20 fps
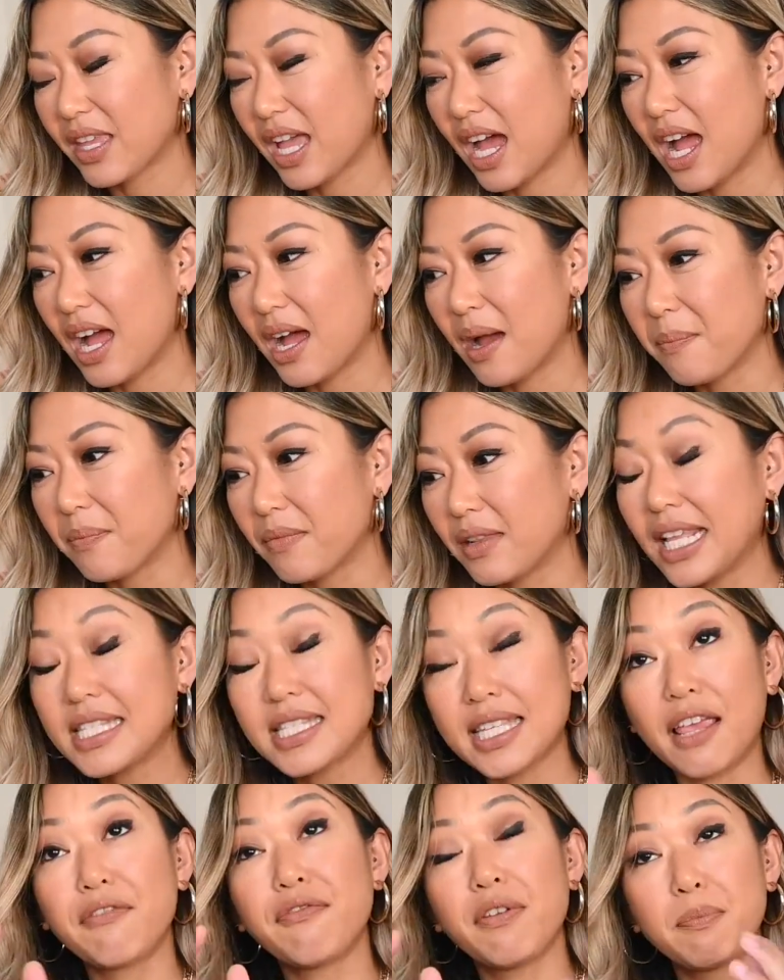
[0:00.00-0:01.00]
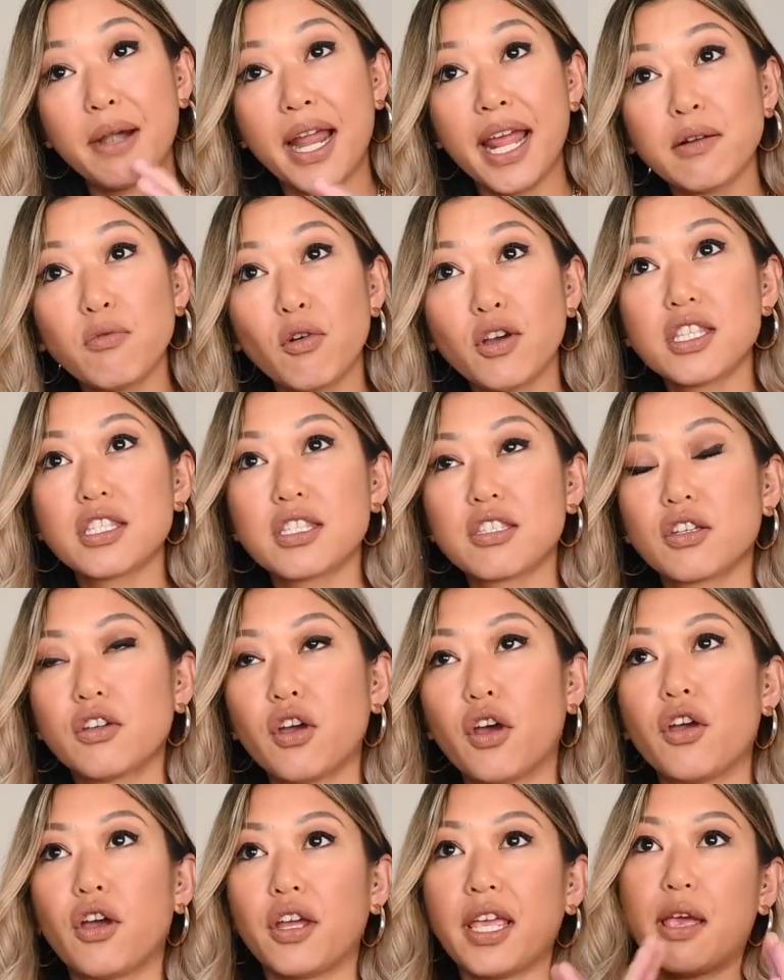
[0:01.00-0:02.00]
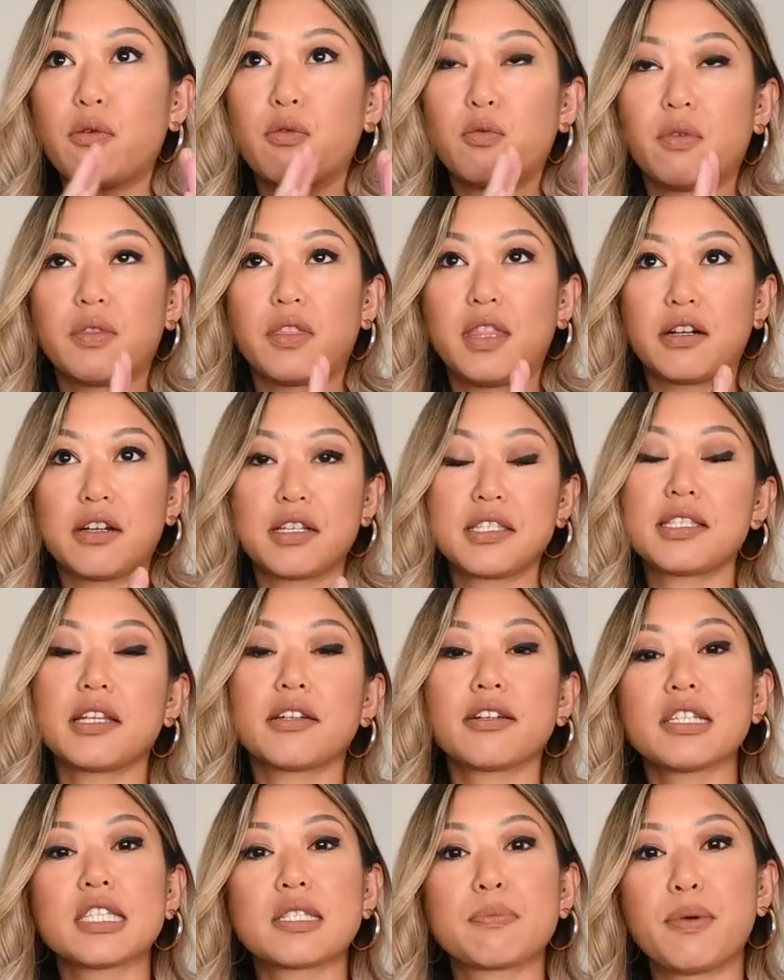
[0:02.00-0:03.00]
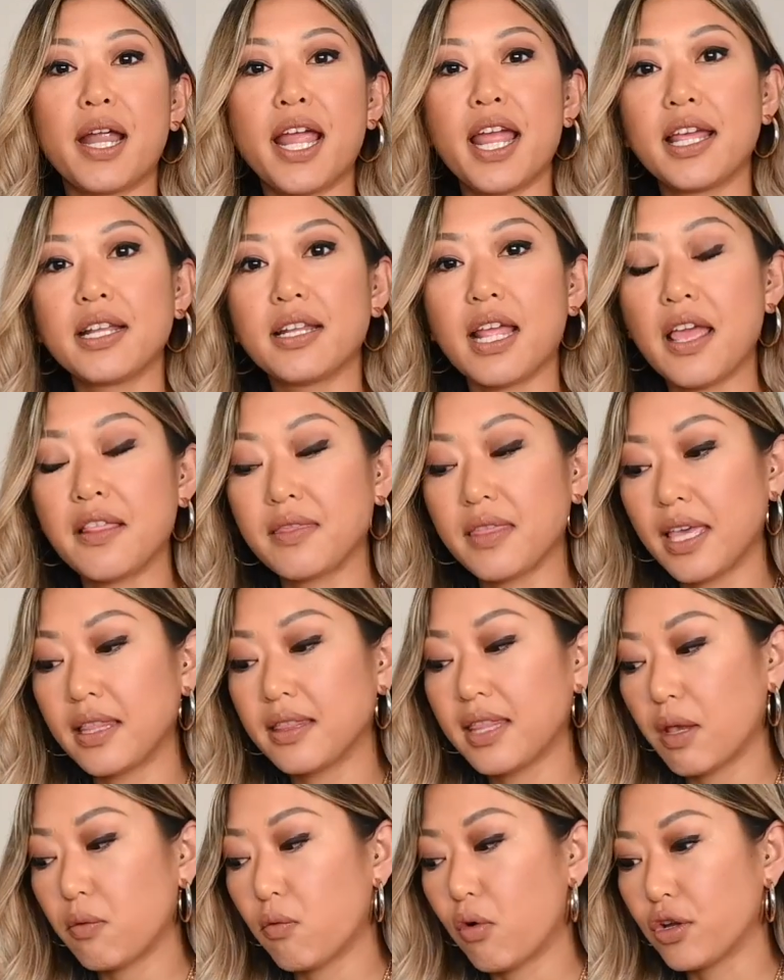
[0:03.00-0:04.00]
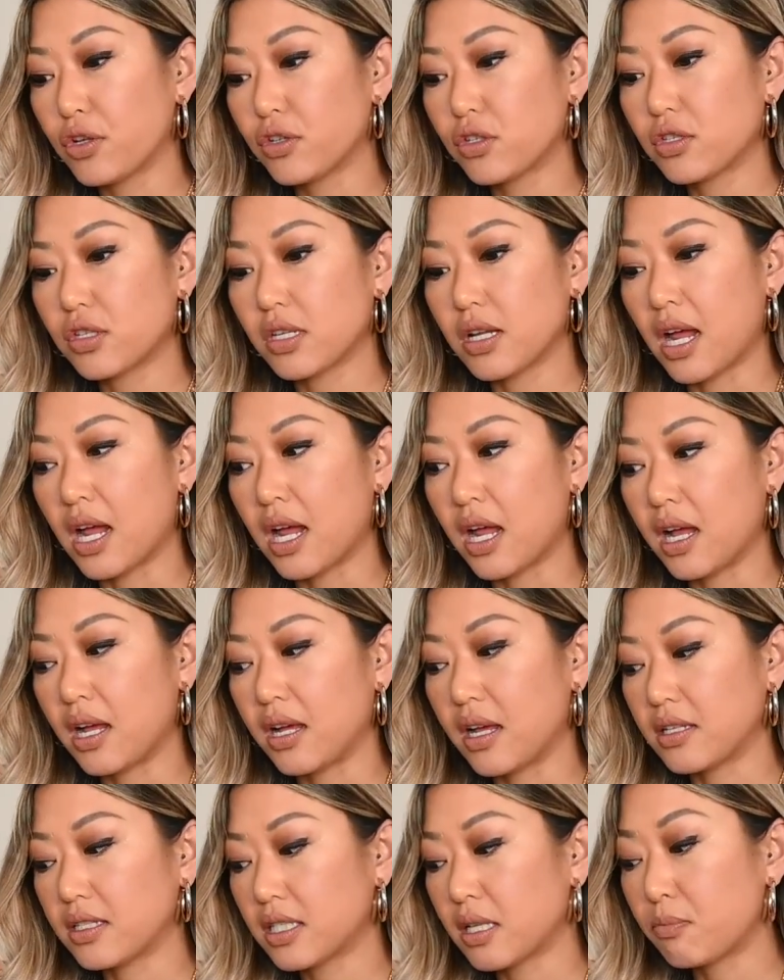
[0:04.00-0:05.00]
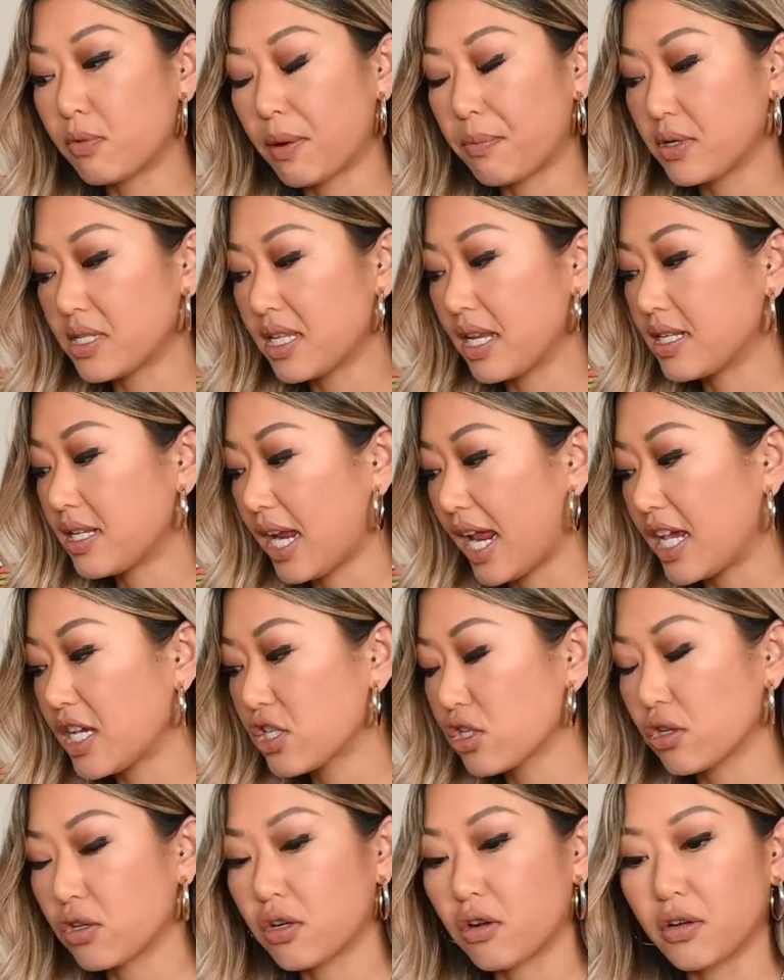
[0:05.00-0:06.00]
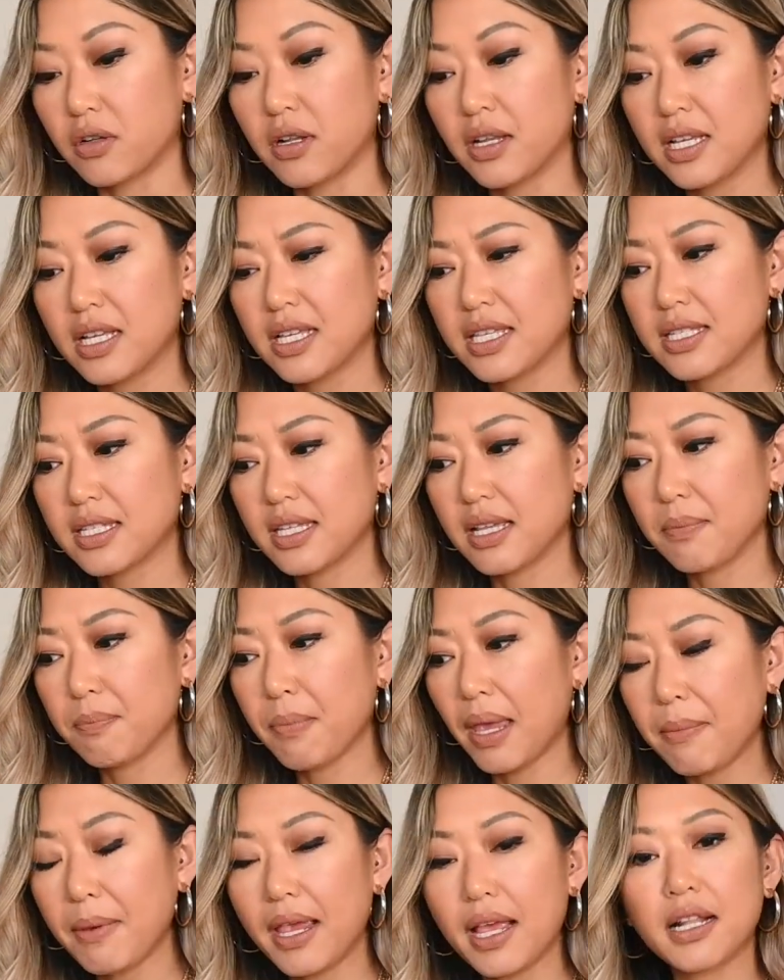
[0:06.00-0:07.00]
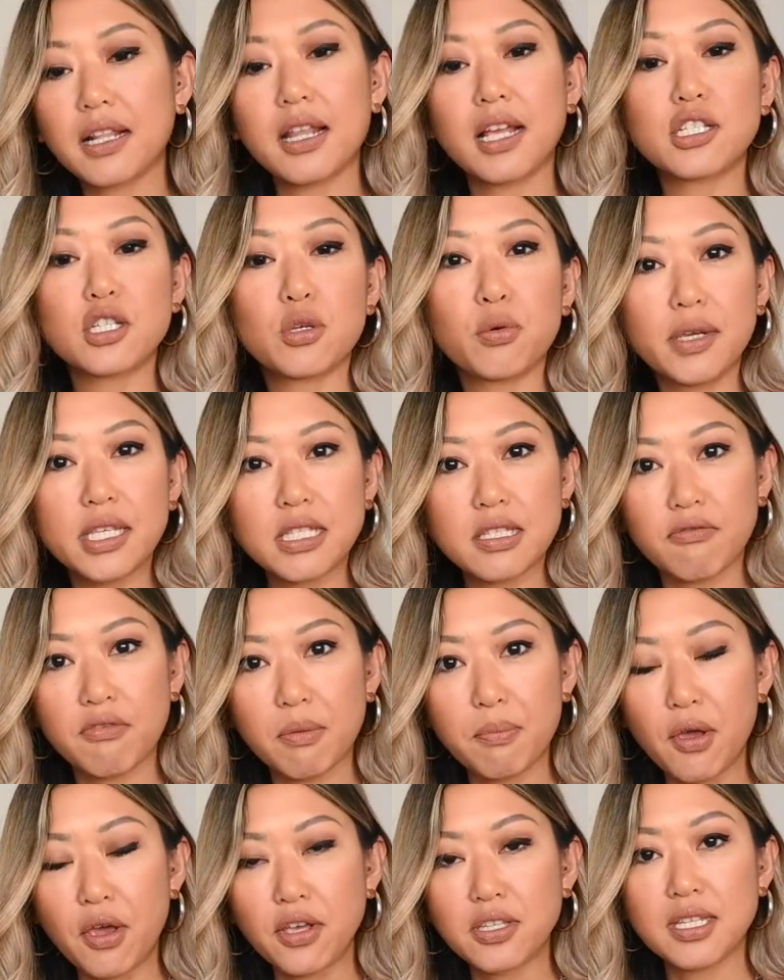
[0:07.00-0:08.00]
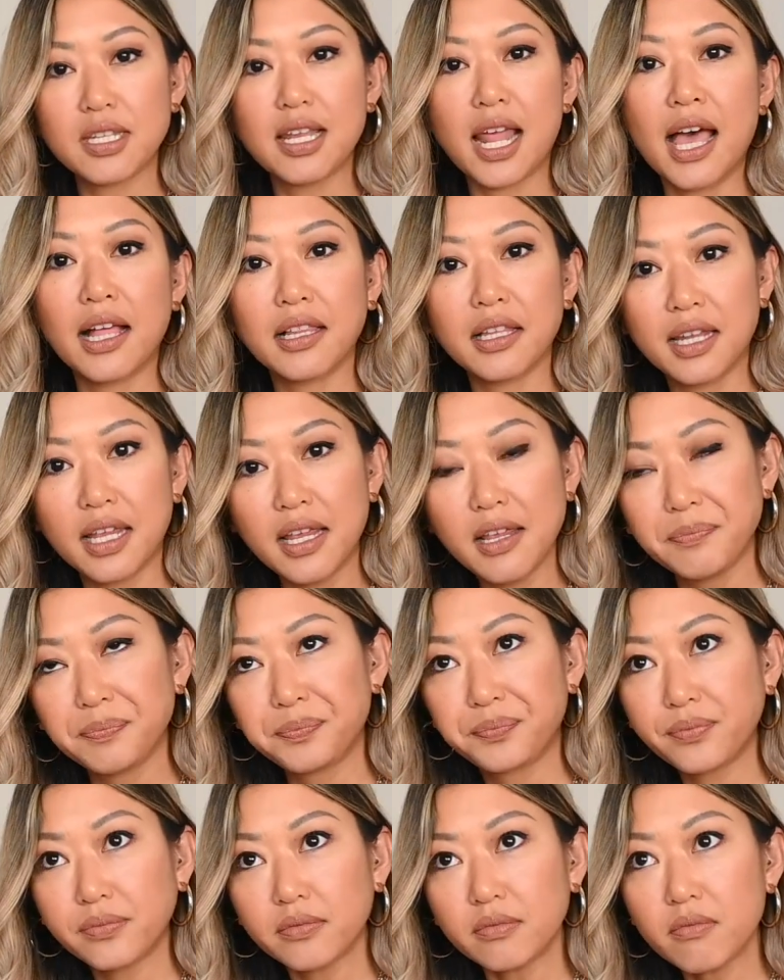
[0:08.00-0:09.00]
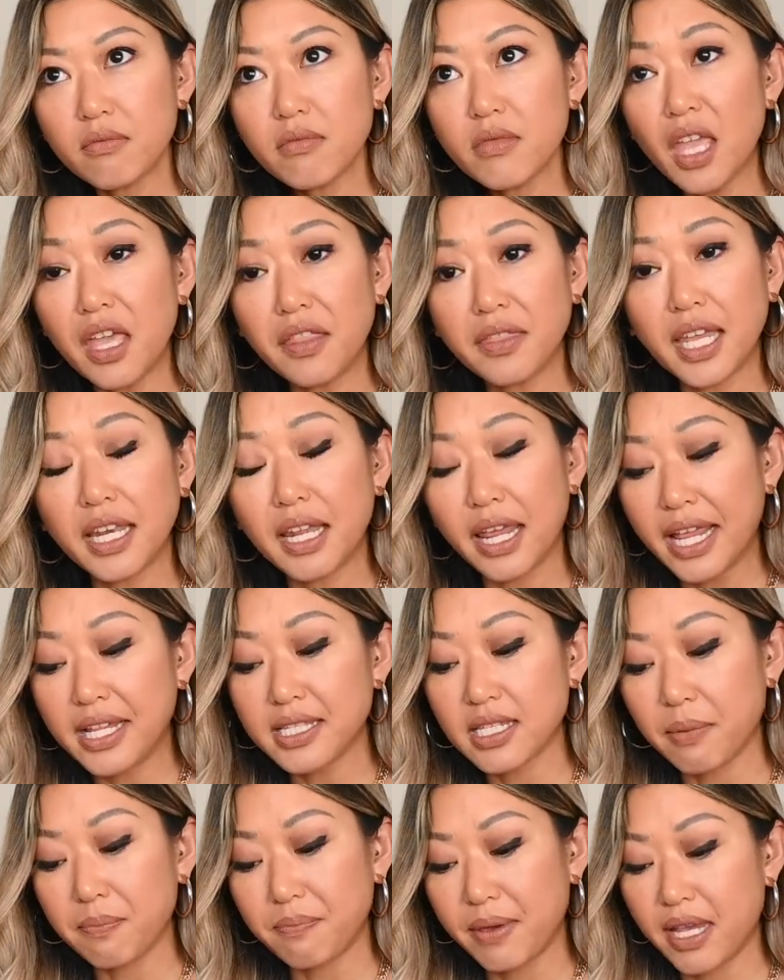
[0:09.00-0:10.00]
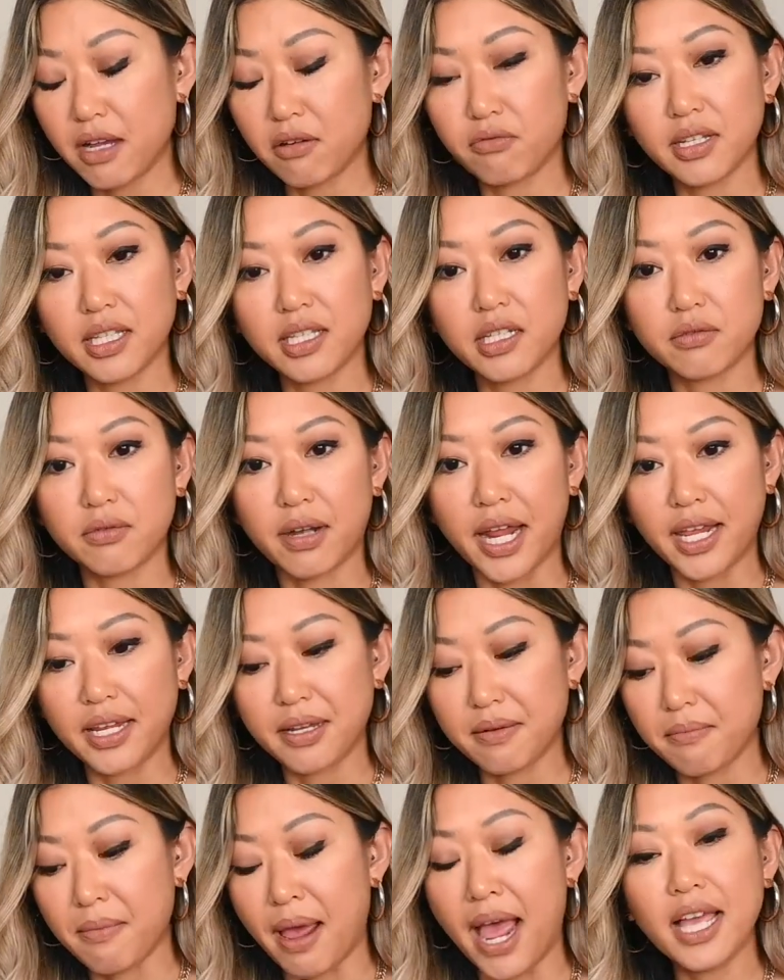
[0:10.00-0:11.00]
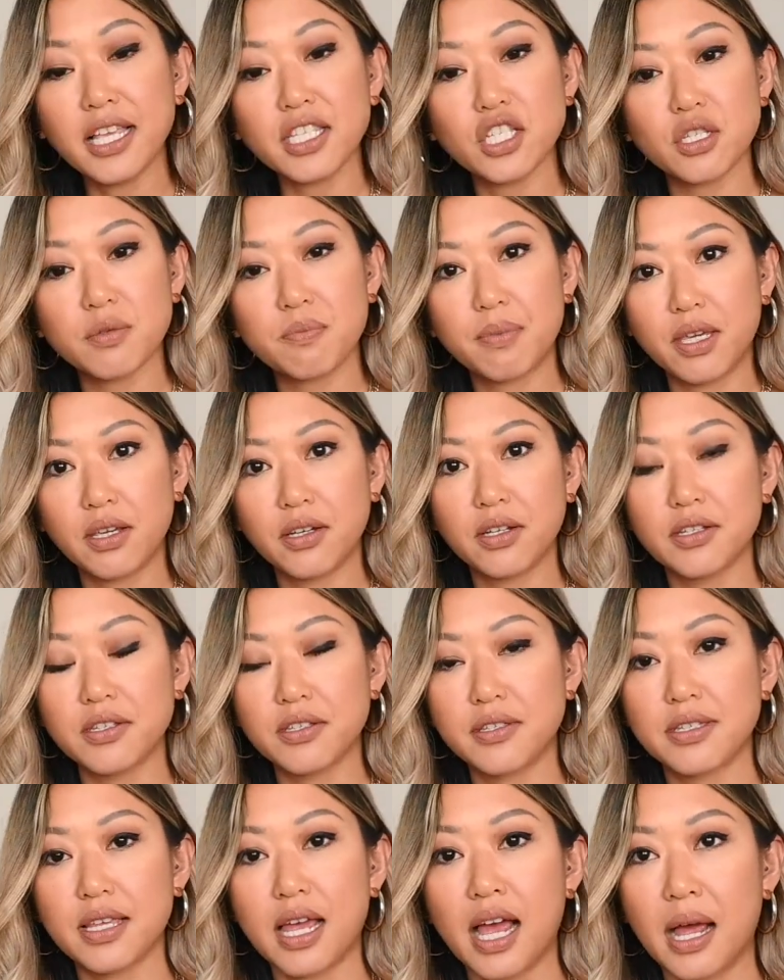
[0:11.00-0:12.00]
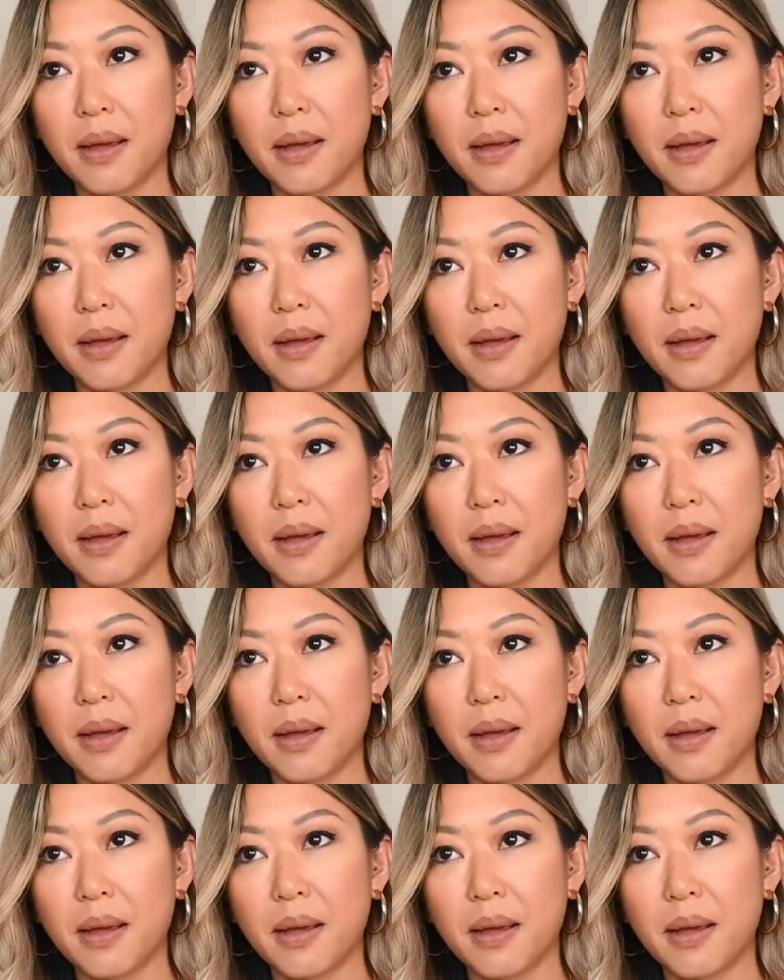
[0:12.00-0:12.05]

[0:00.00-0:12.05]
let's say if a brand wants to go, okay, they're a serious brand, and then they want some representation on maybe a twist of a personality, then it ends up being a really great match, because